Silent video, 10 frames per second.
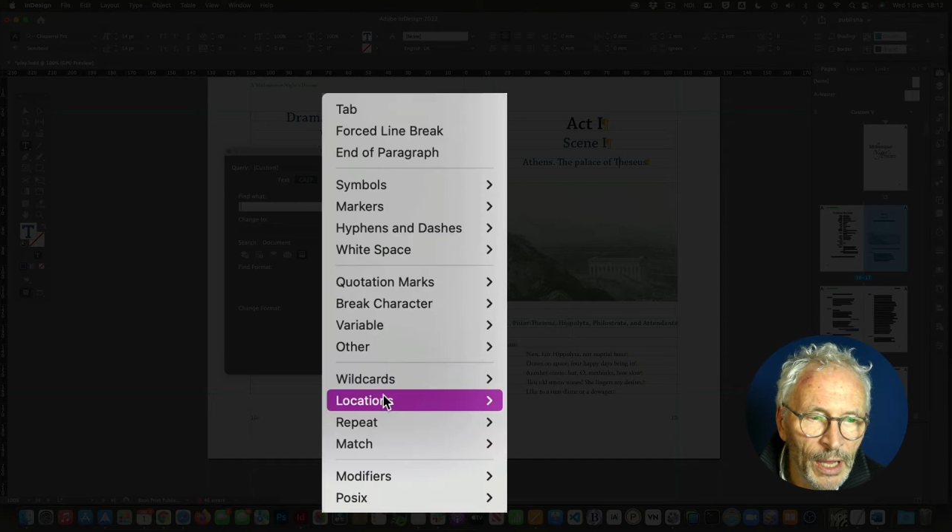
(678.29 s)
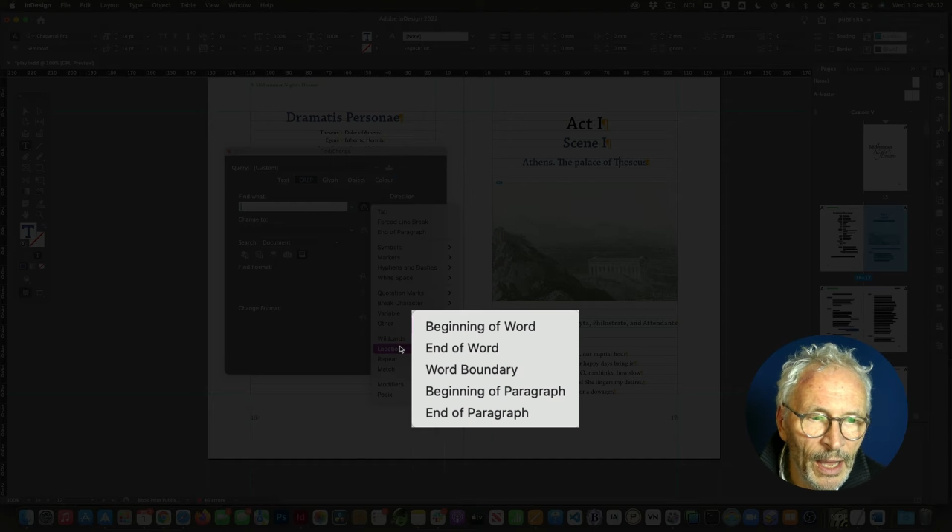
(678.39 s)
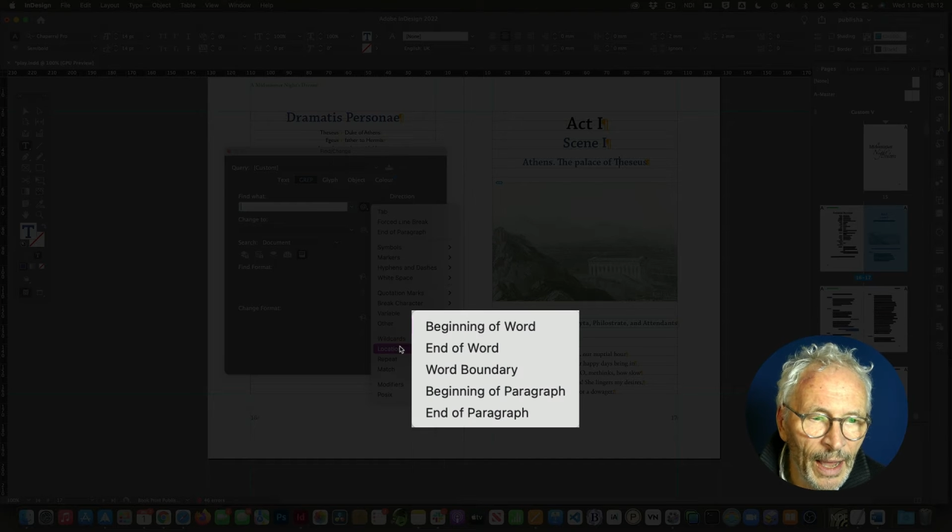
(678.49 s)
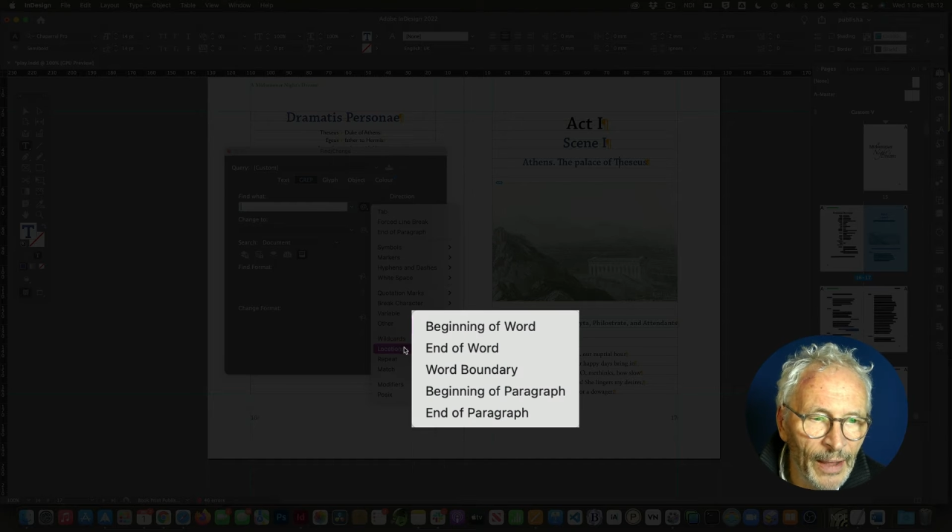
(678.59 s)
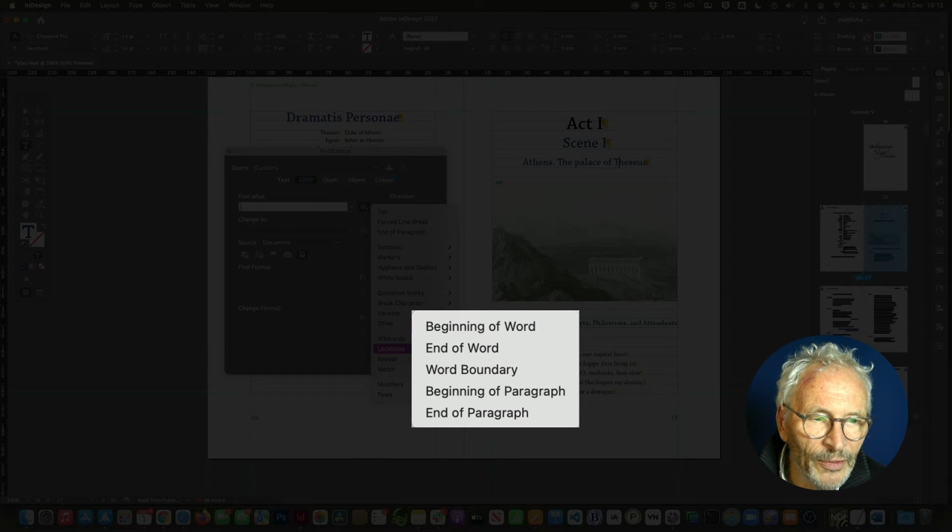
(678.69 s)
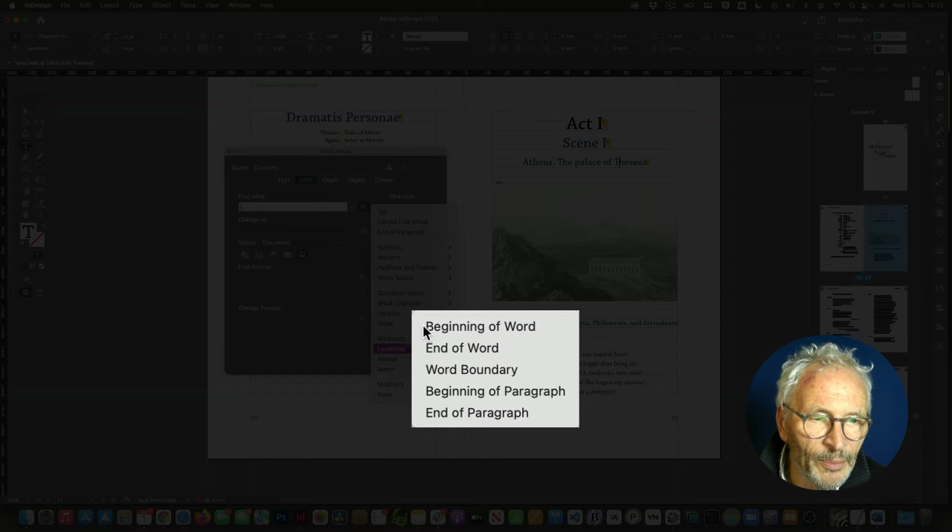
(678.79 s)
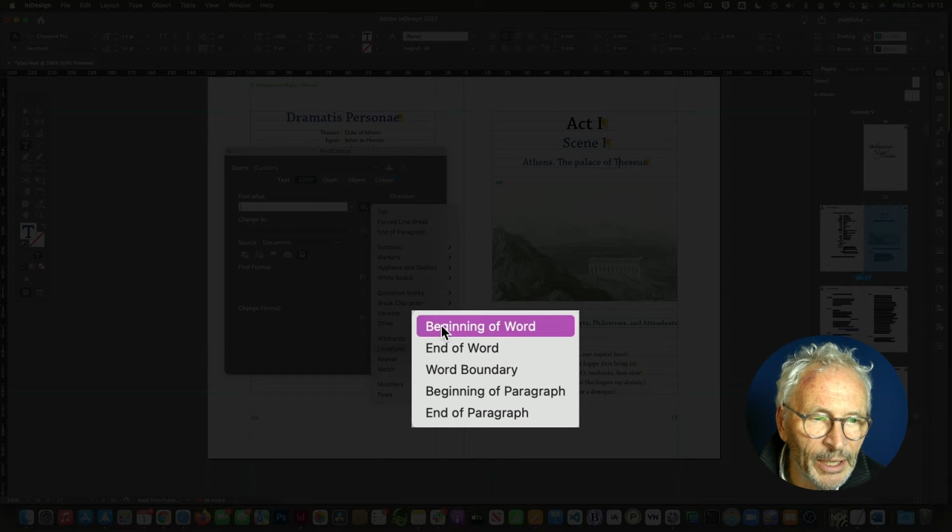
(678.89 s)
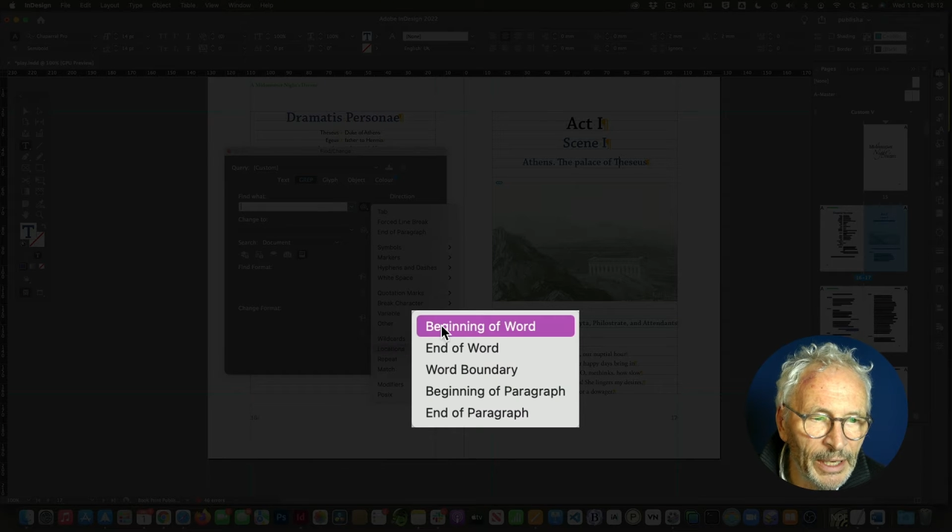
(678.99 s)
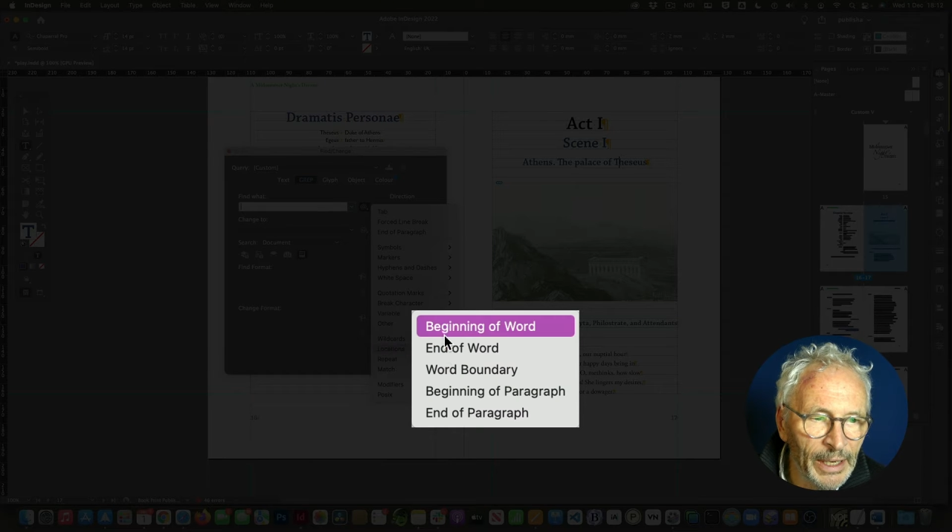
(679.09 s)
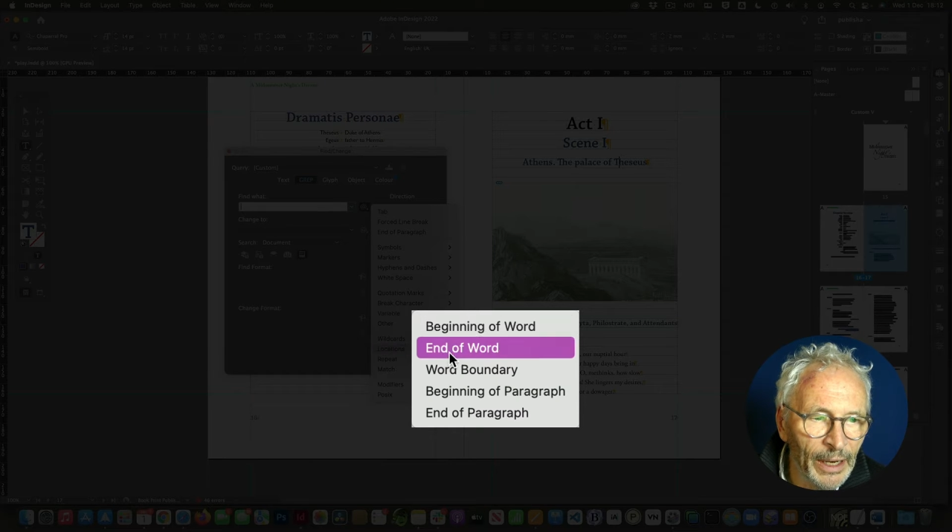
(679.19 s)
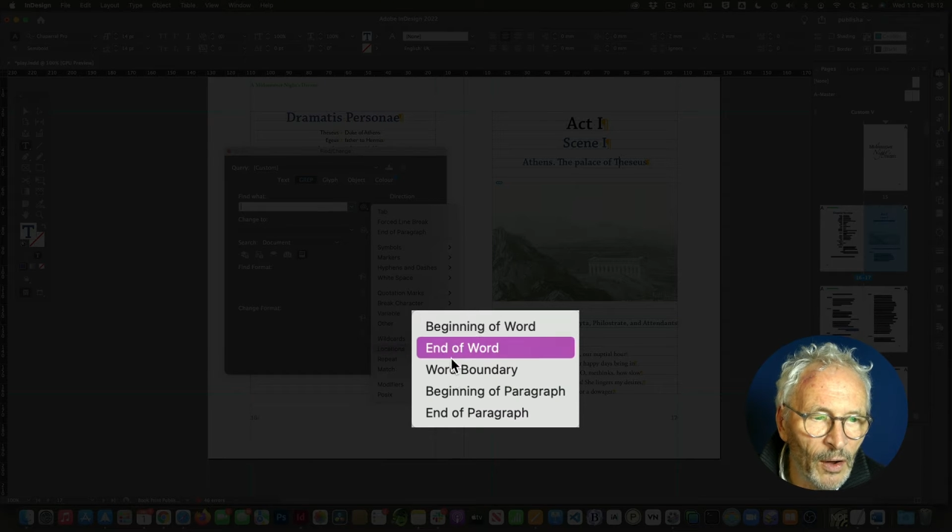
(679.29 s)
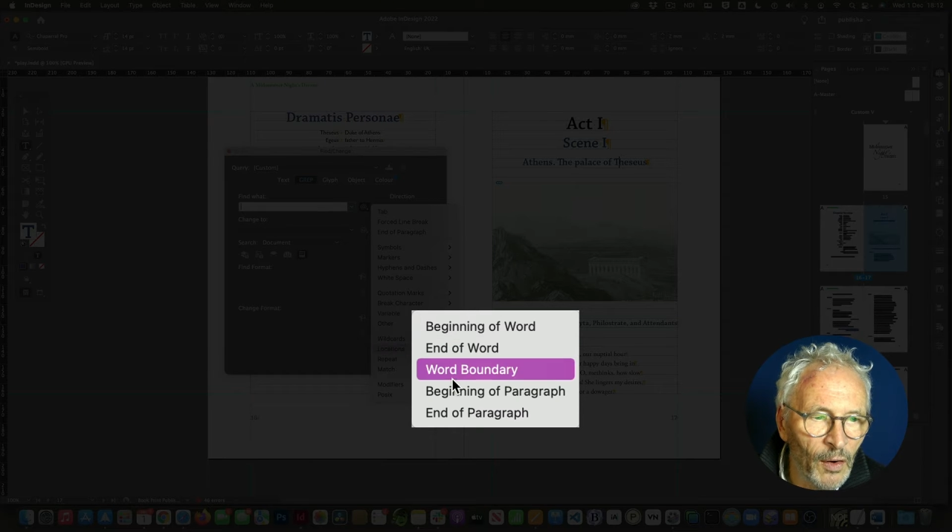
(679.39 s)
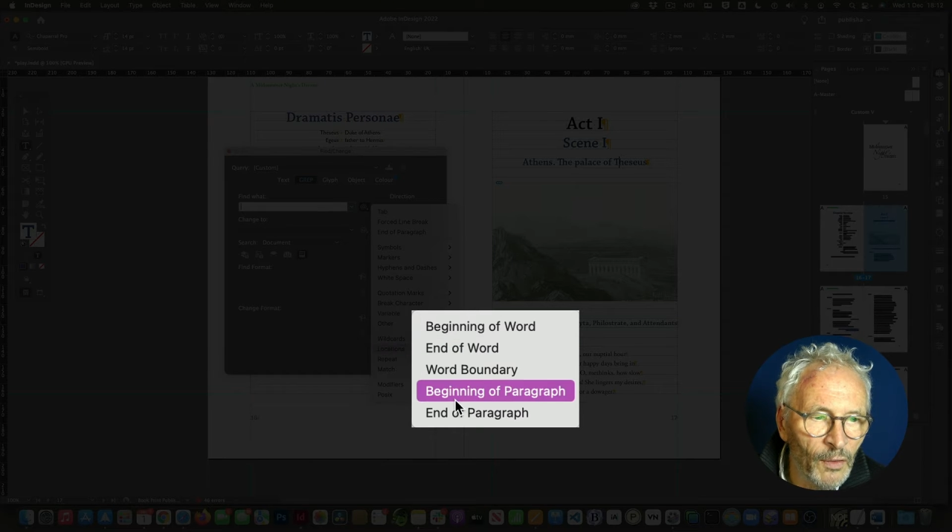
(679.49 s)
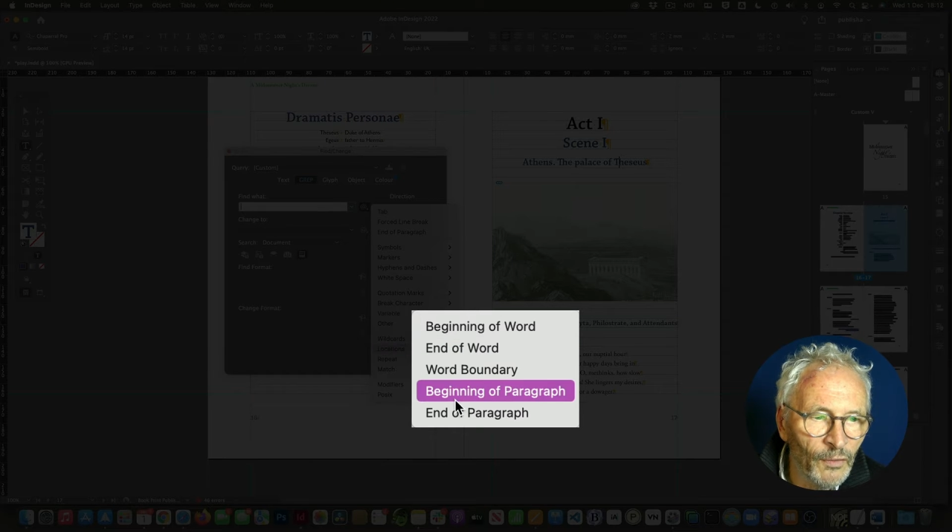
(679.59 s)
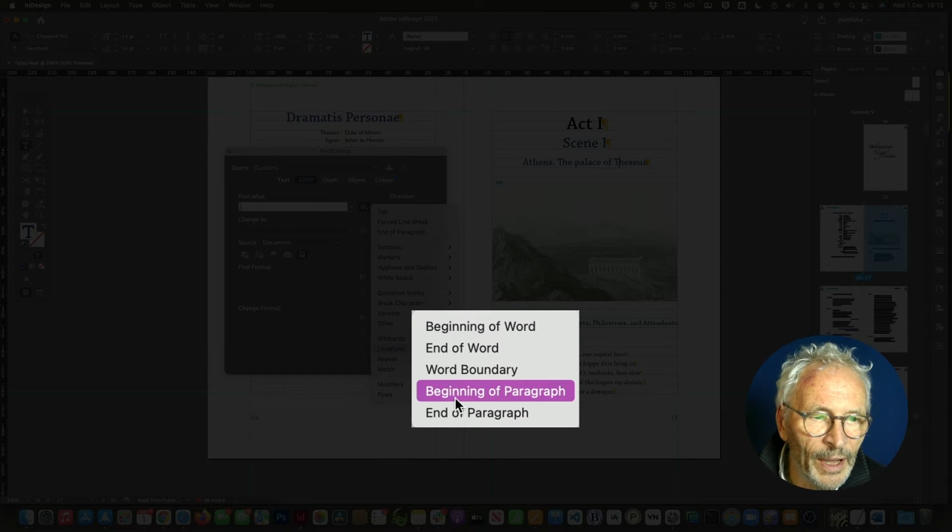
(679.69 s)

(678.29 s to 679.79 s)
at the beginning of a